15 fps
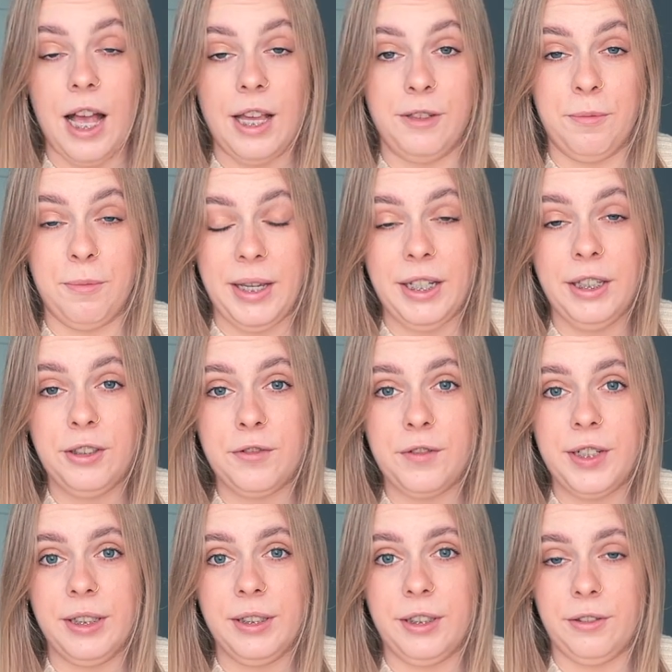And to make it
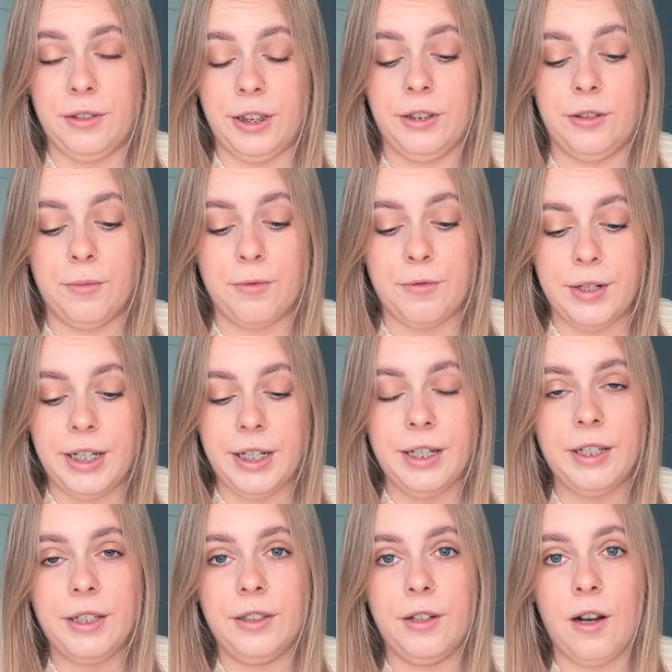real, you need to
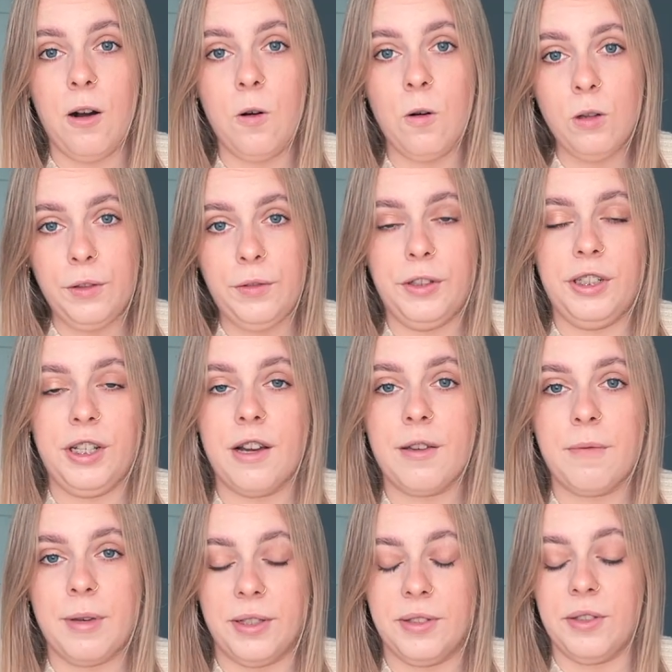bring all of your
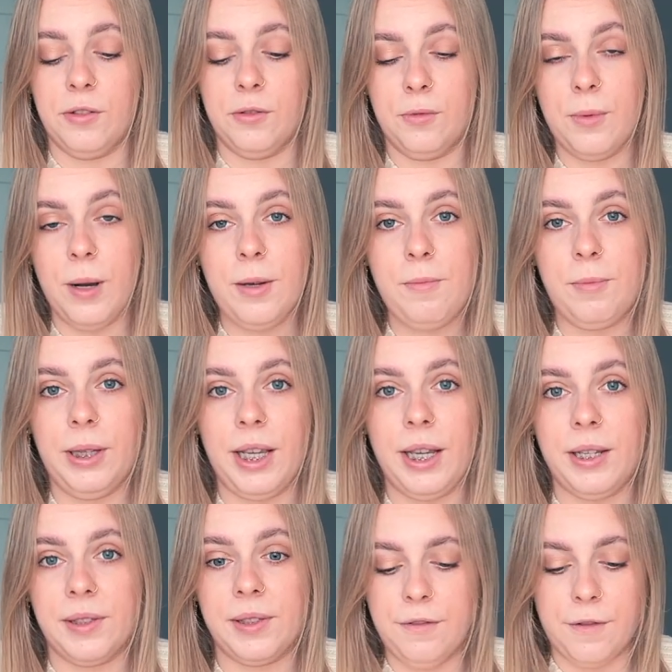documents into one
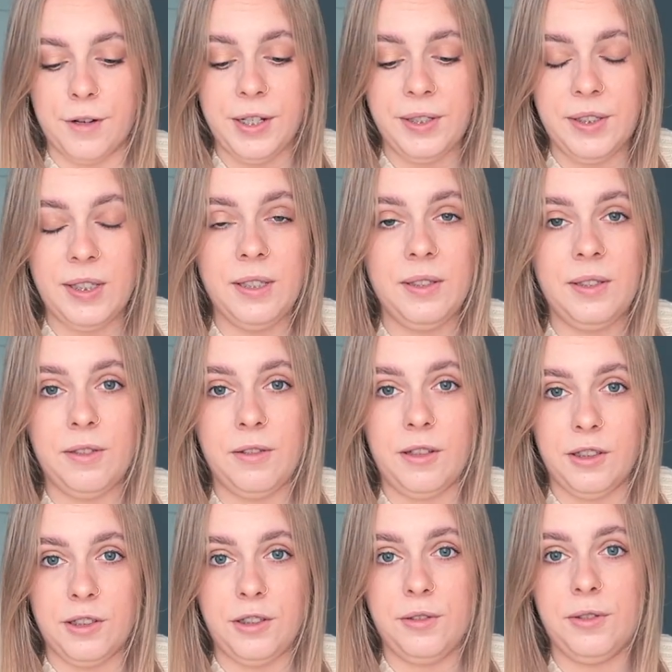place. For instance, you
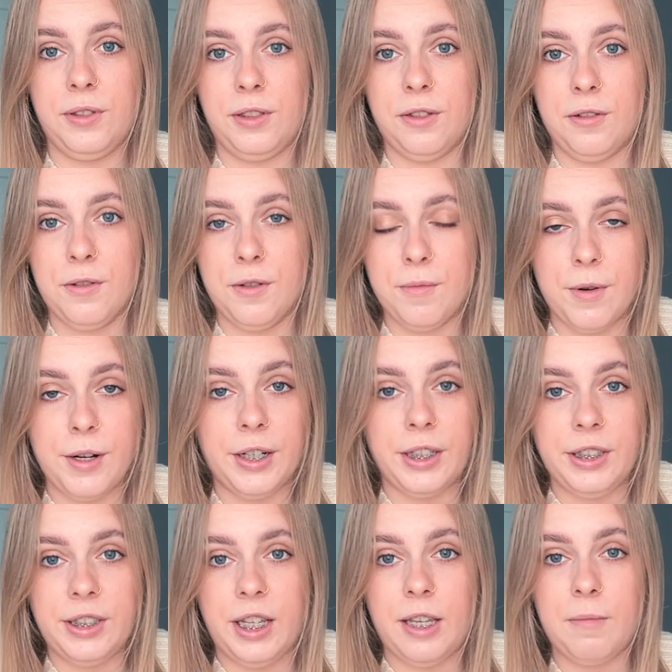can choose your
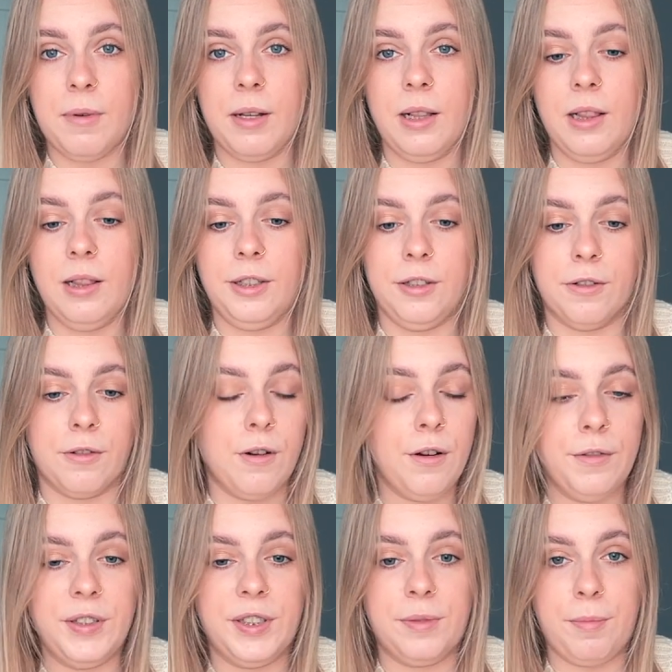working table, your
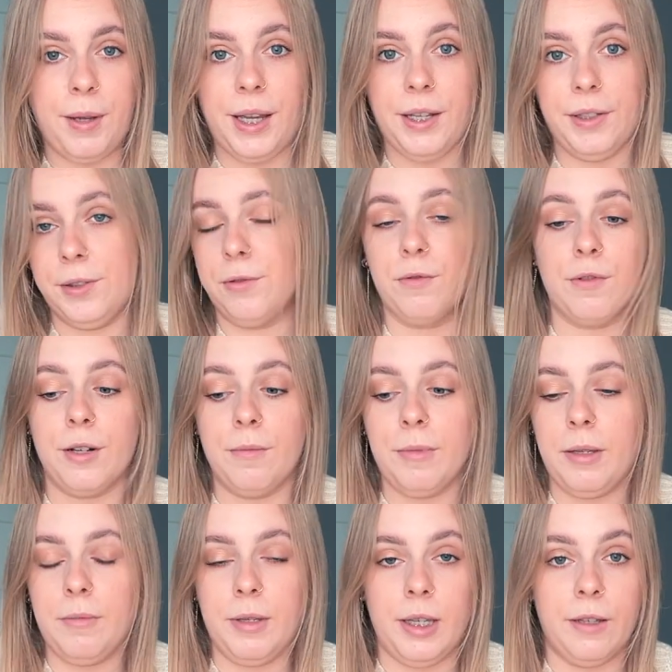office space, or
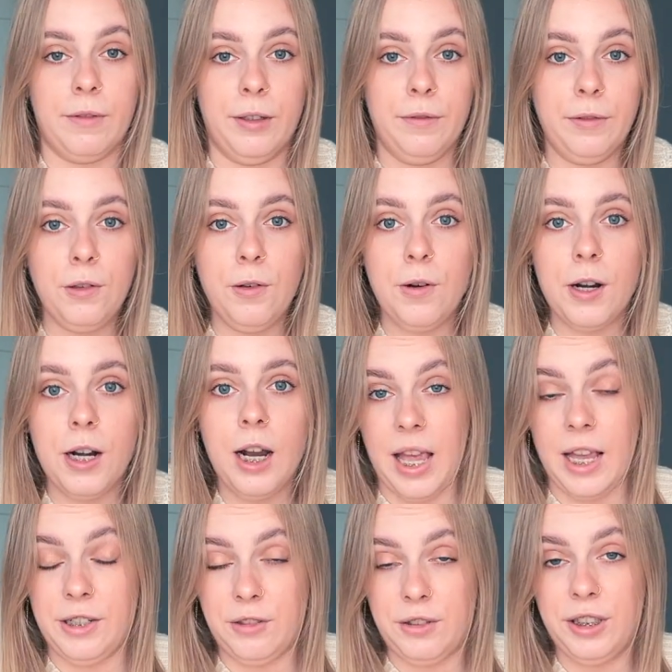maybe even a floor,
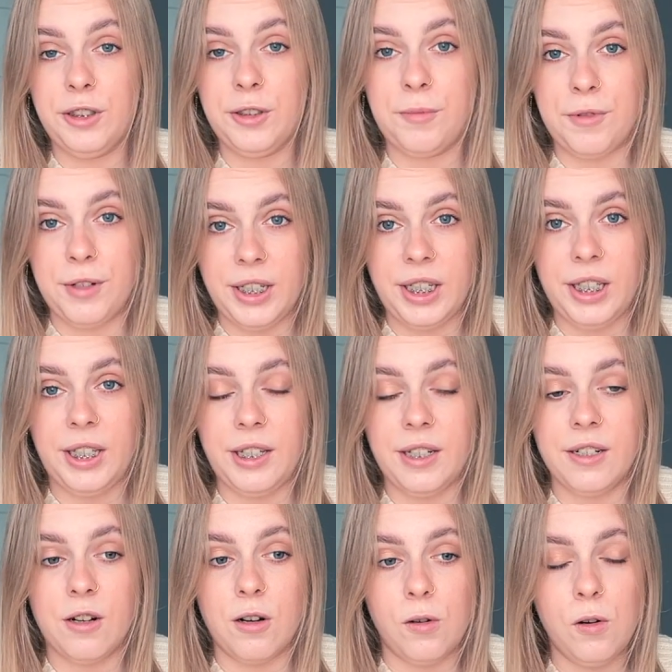and you need to bring
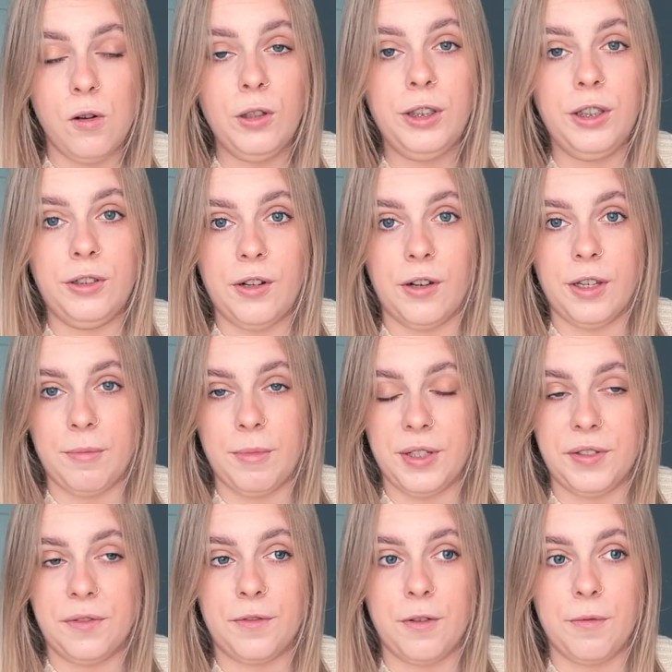here all your
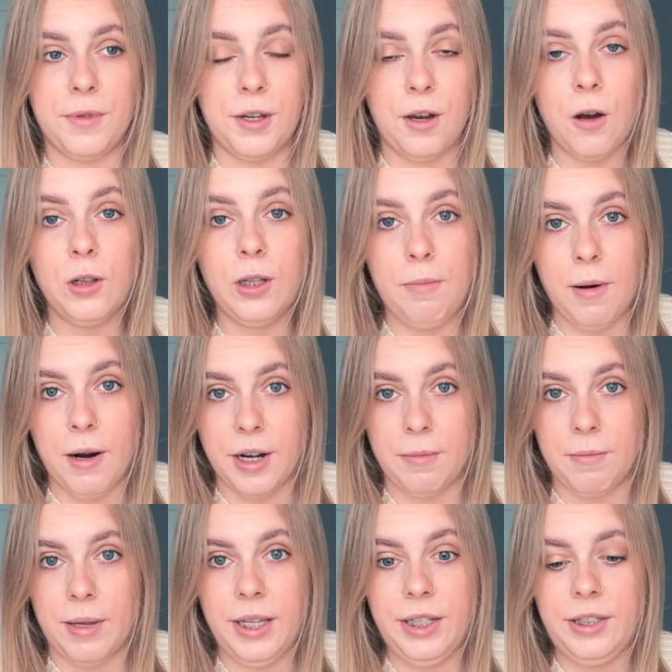documents from the whole
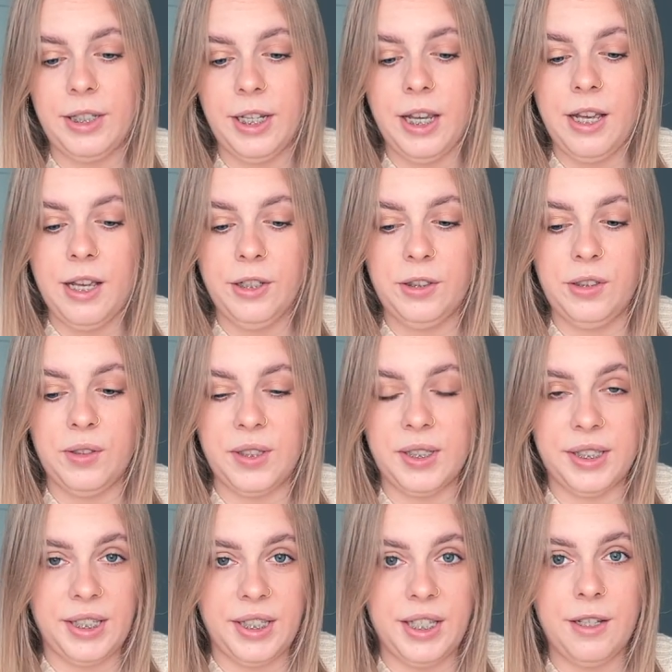apartment to
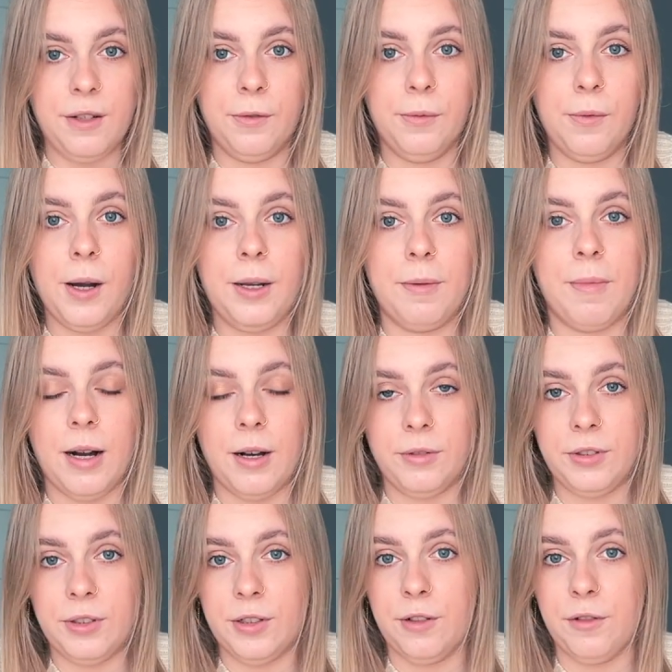see what
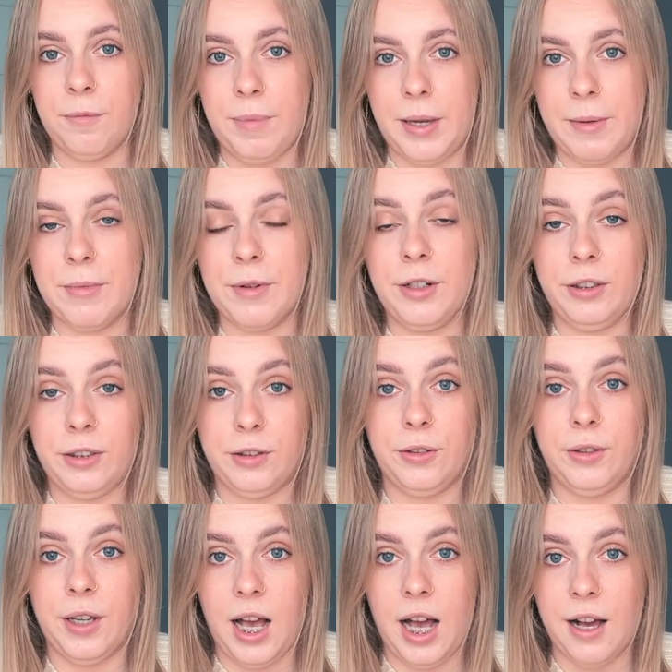amount of paper
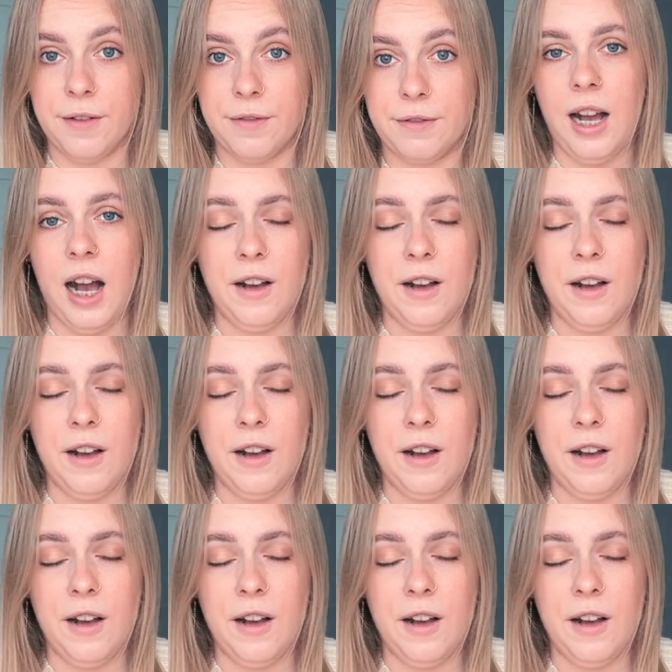do you have.